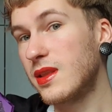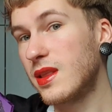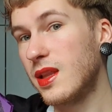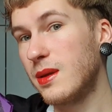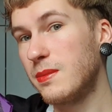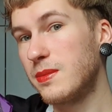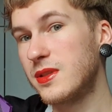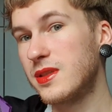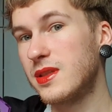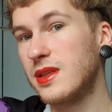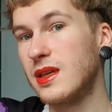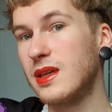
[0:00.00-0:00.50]

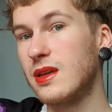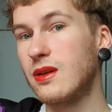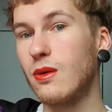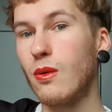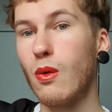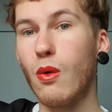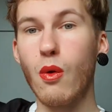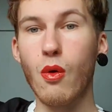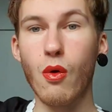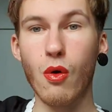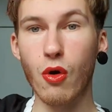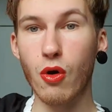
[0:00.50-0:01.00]
lipstick
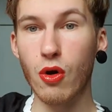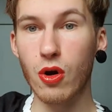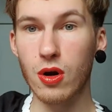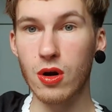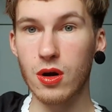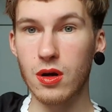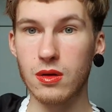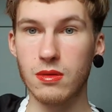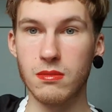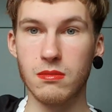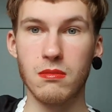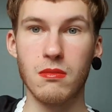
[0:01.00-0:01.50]

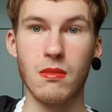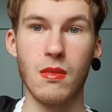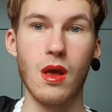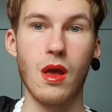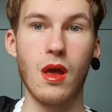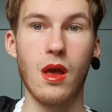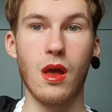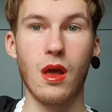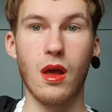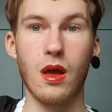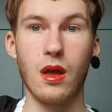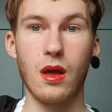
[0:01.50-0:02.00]
or
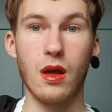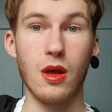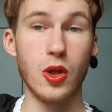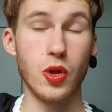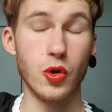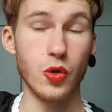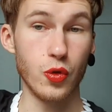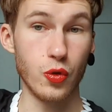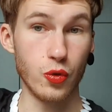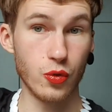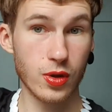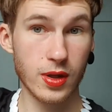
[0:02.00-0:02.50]
a
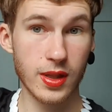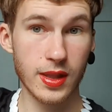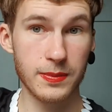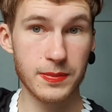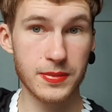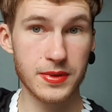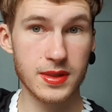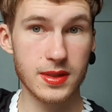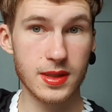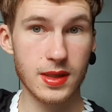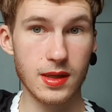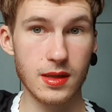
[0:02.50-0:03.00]
nude
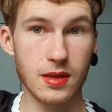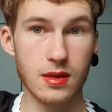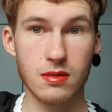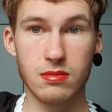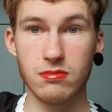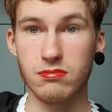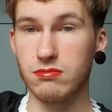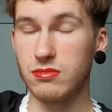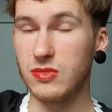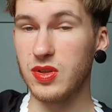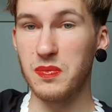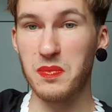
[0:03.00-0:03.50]
lipstick,
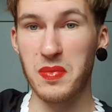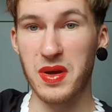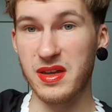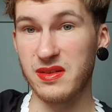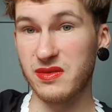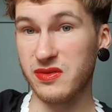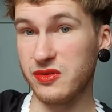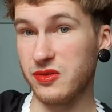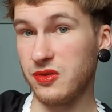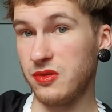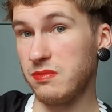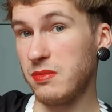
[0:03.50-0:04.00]

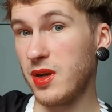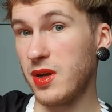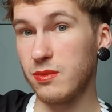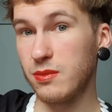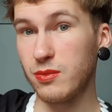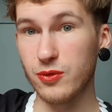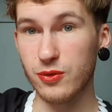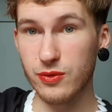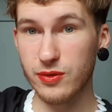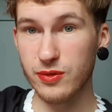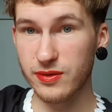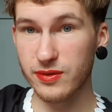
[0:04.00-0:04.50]
depends on my
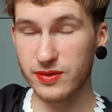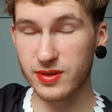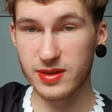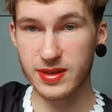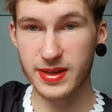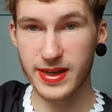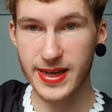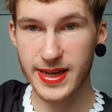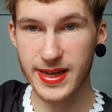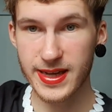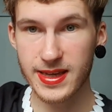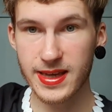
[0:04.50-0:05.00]
mood of the
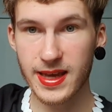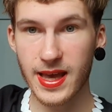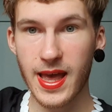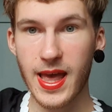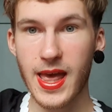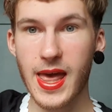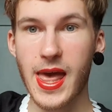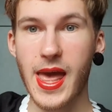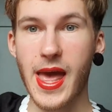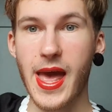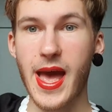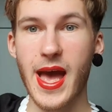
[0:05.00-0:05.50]
day,
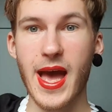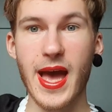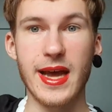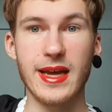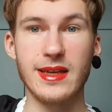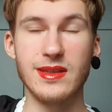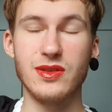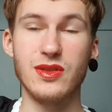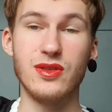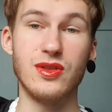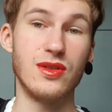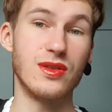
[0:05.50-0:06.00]

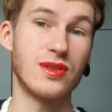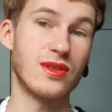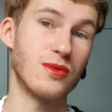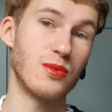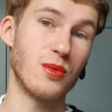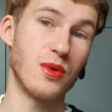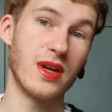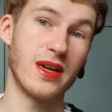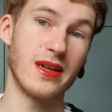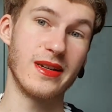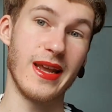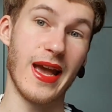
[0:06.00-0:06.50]
and just
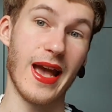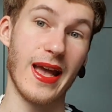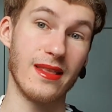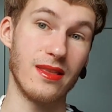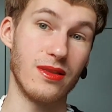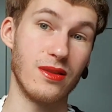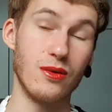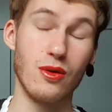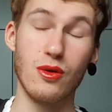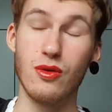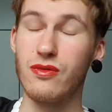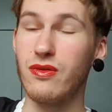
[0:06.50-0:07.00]
wear that.
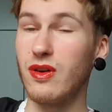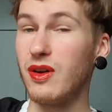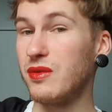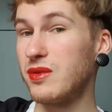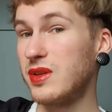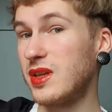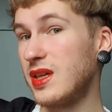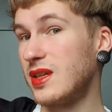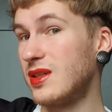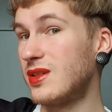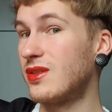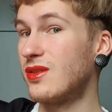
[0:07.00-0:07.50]
No
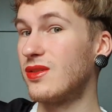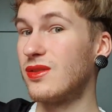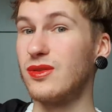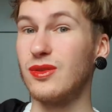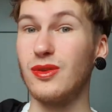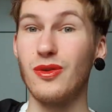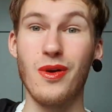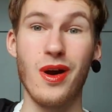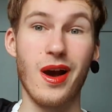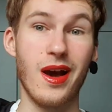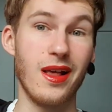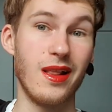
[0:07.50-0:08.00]
foundation,
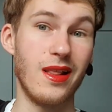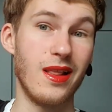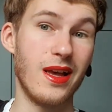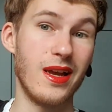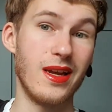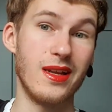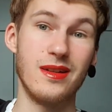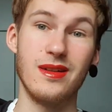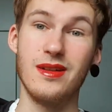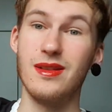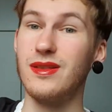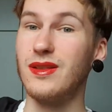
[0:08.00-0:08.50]
no
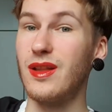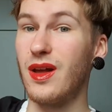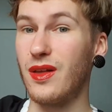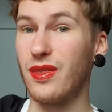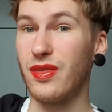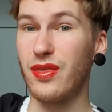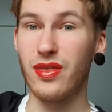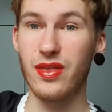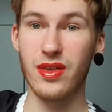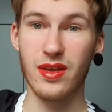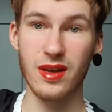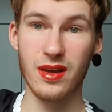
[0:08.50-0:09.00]
highlight,
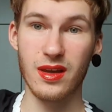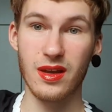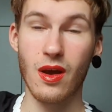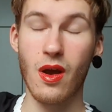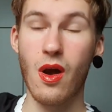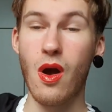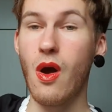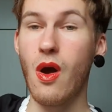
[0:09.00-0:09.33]
nothing.